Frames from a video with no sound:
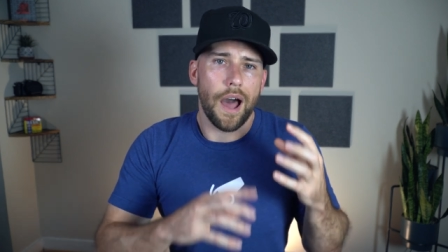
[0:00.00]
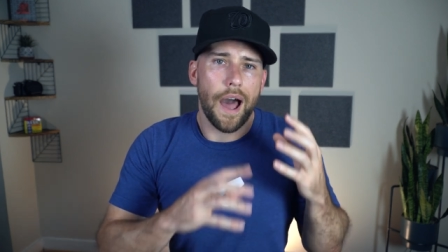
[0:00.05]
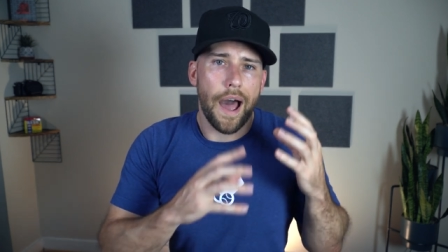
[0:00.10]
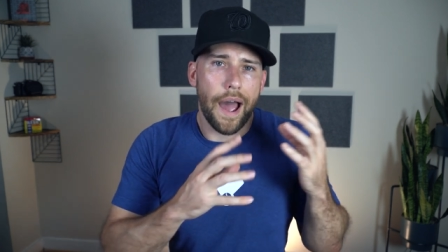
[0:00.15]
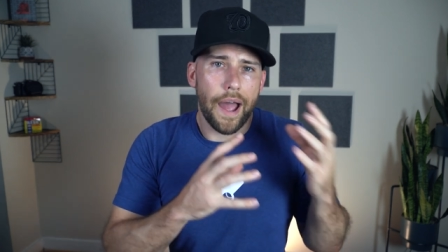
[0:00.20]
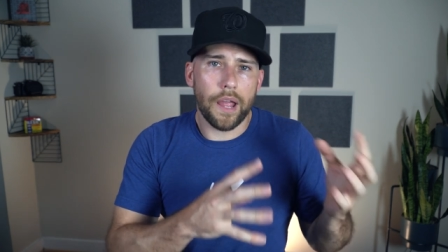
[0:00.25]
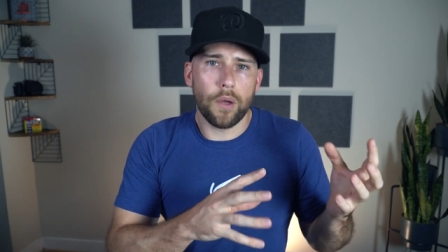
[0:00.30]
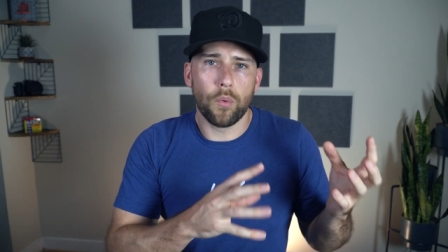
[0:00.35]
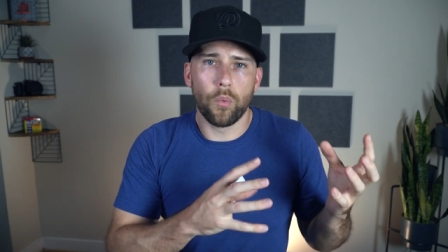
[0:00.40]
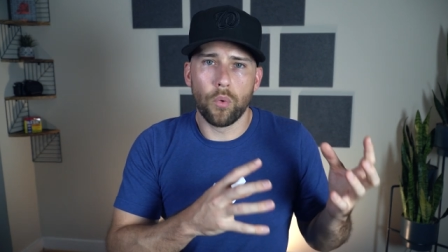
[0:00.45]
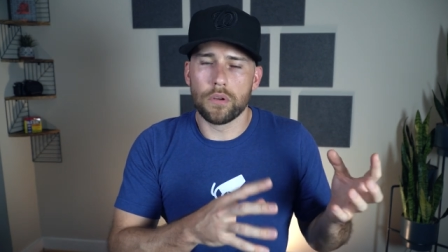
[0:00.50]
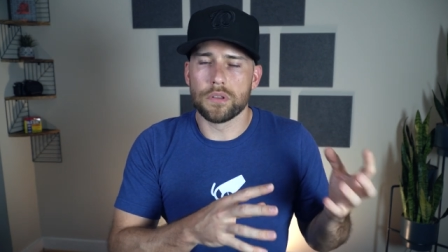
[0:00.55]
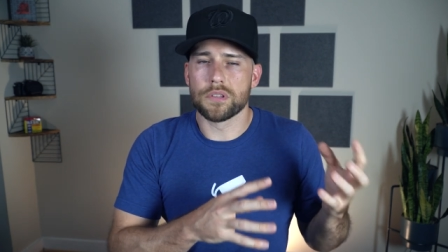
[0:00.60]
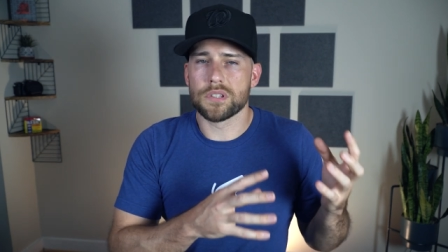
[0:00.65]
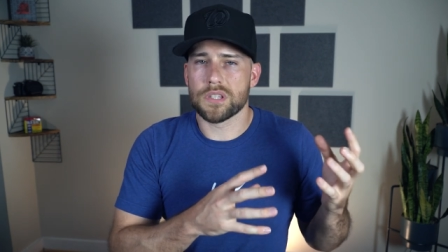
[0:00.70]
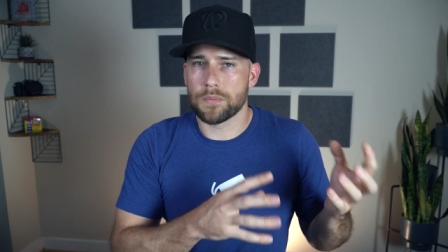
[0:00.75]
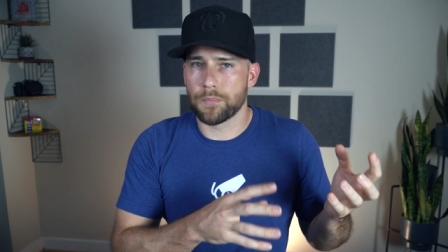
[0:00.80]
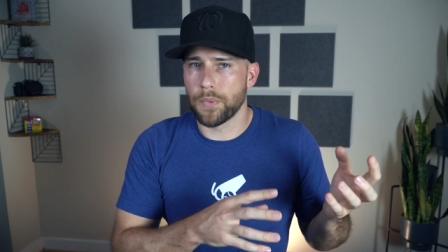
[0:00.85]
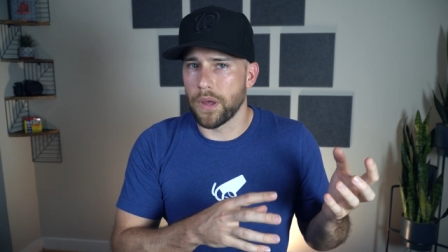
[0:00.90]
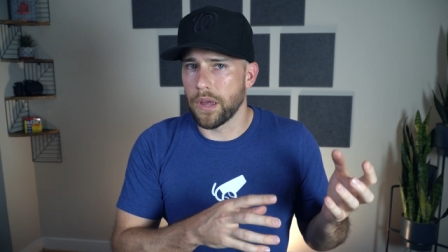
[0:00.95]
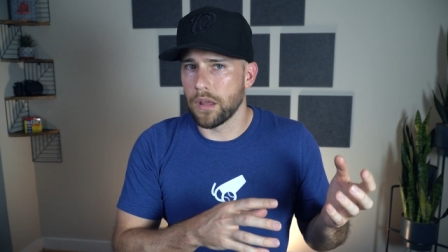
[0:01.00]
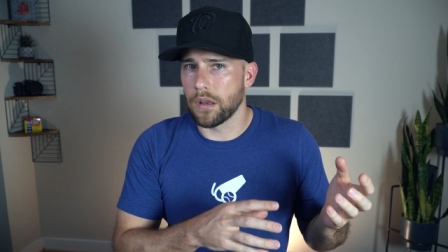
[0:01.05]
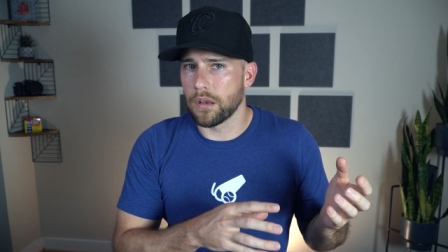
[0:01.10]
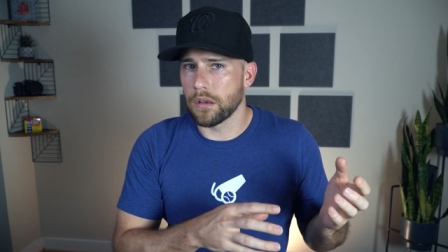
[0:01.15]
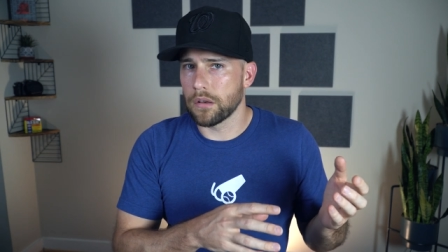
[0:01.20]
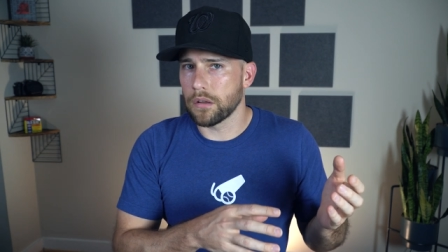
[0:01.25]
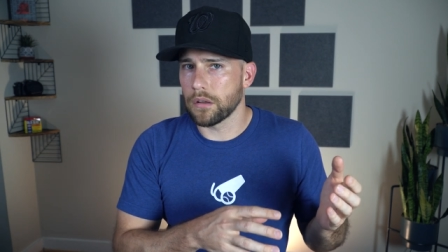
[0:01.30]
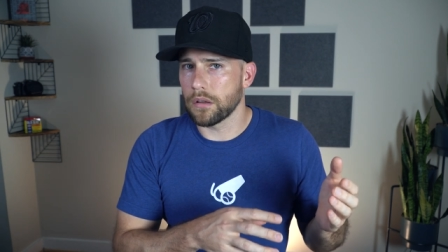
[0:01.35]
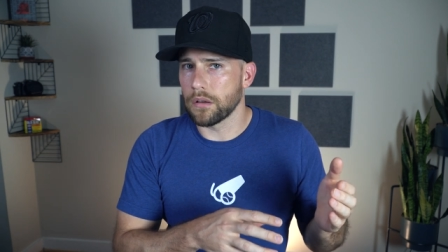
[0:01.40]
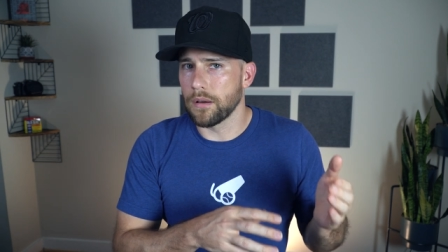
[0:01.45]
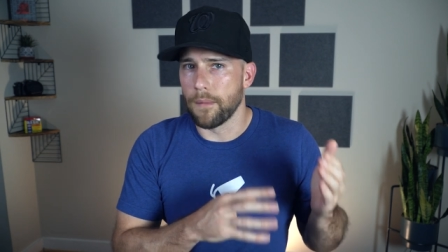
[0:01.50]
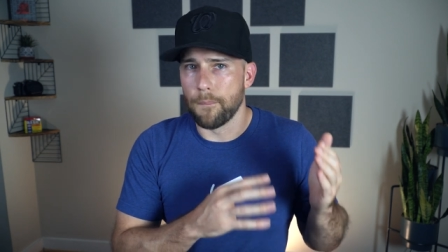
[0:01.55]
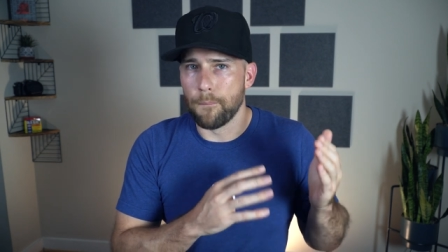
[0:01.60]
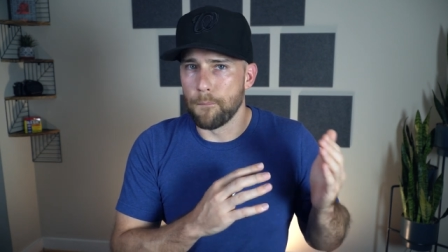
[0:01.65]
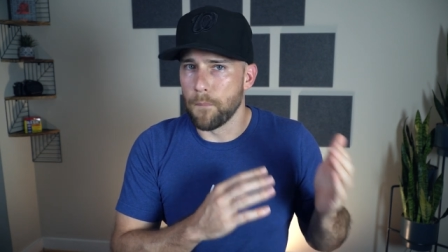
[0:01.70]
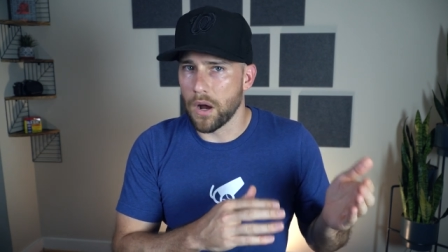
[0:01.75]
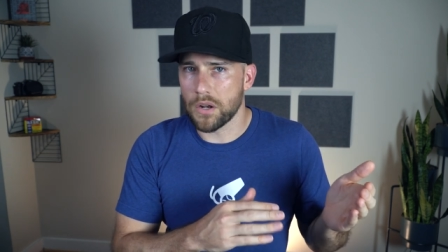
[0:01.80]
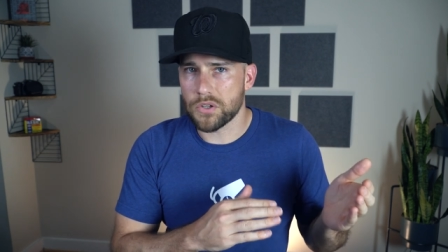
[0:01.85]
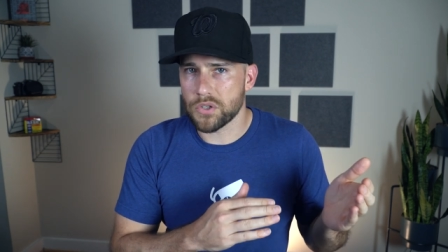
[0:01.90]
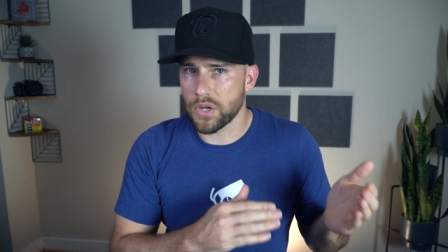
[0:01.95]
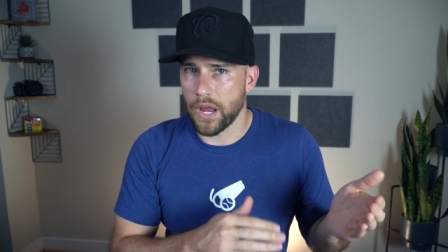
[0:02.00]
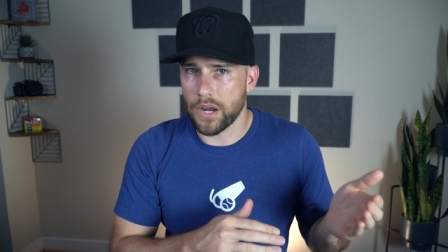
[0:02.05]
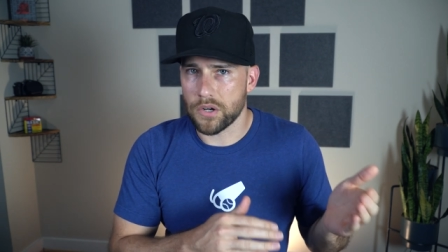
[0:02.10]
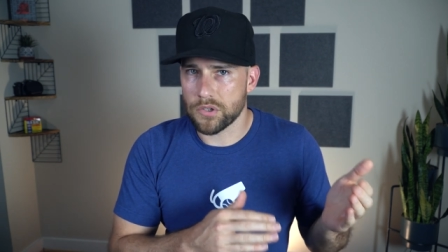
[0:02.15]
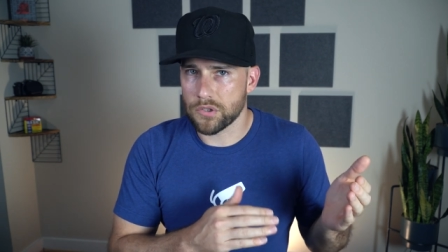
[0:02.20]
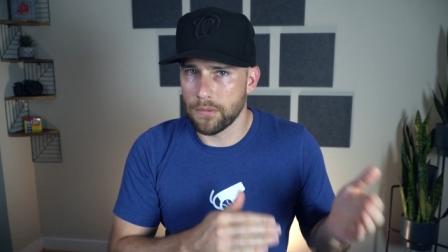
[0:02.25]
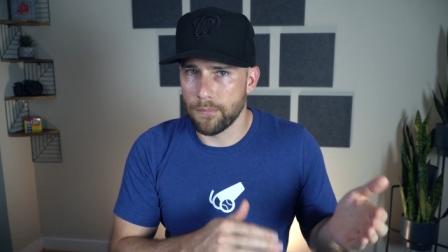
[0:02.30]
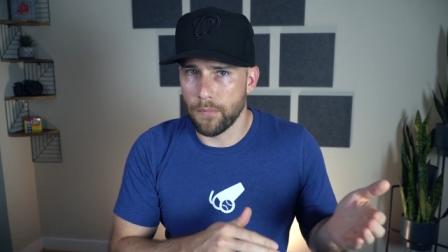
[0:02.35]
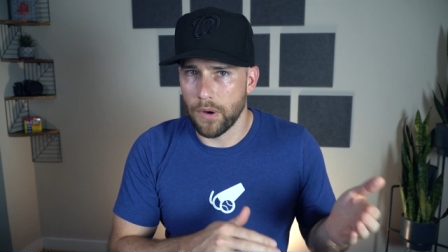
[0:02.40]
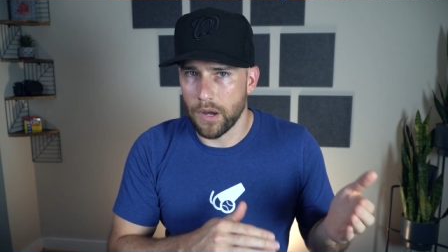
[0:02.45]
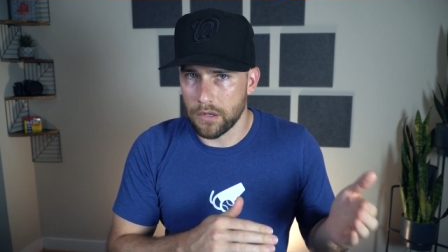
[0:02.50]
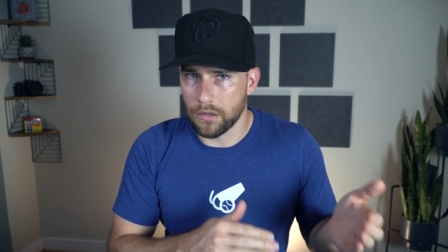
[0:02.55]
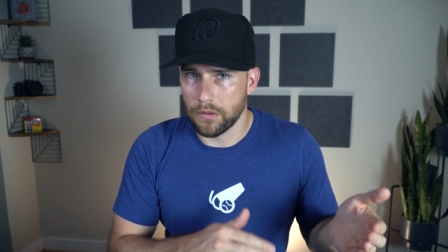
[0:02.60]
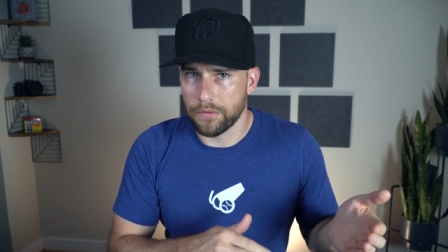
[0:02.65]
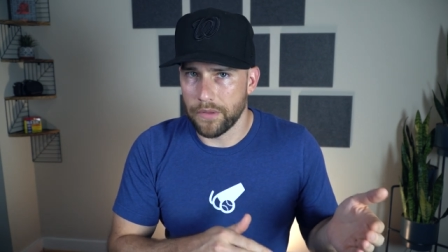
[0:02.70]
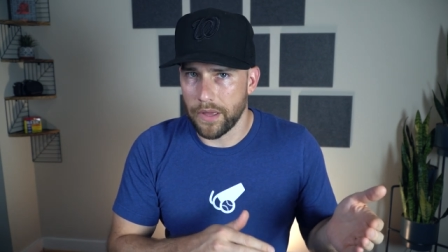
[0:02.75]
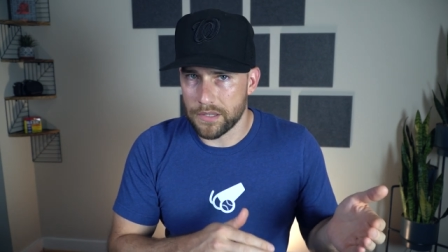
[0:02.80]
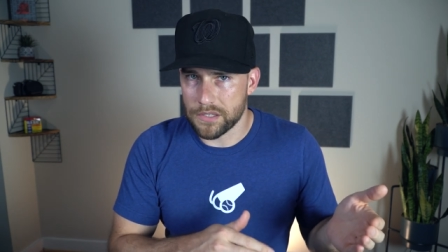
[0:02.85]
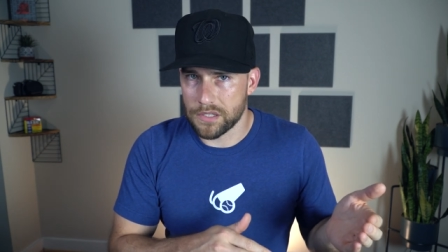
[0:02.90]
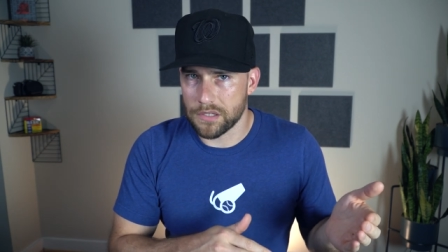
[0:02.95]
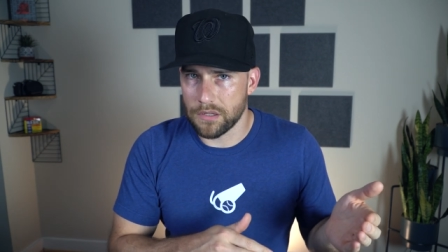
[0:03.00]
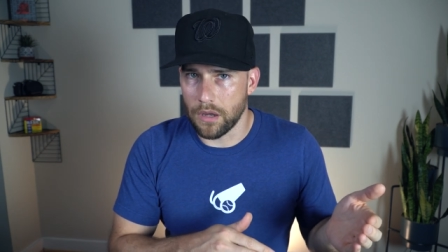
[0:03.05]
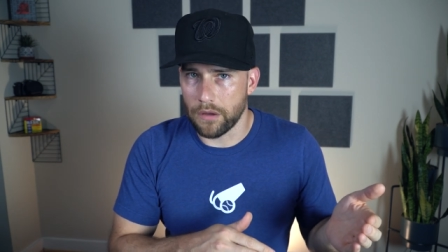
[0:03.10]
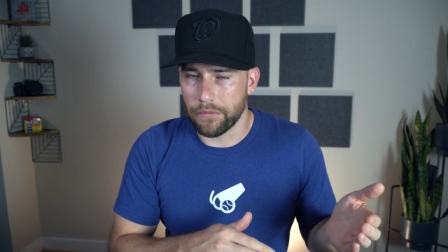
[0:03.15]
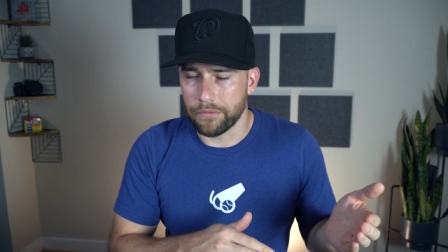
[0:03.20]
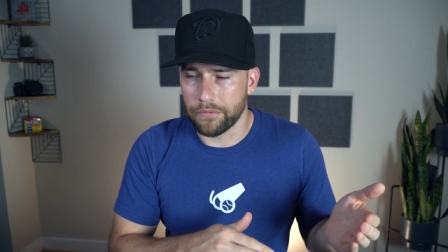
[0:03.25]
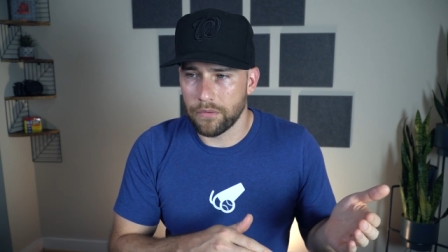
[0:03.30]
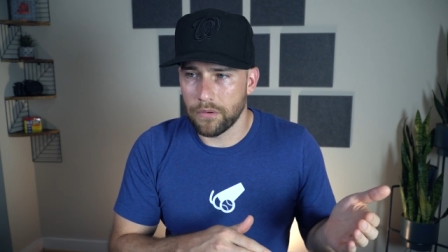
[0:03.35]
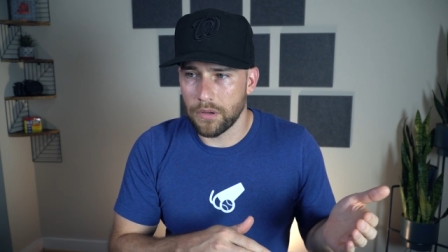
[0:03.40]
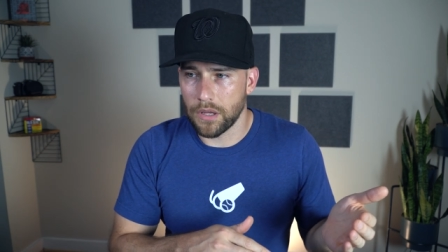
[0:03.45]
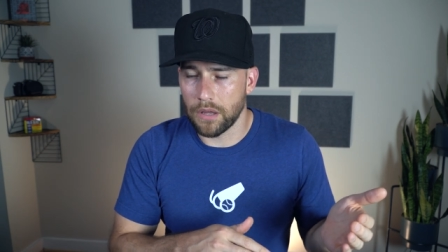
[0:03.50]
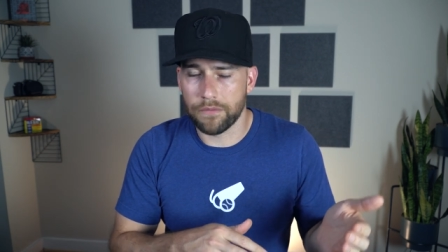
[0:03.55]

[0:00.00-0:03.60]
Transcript: I wouldn't spend much extra money on that stuff.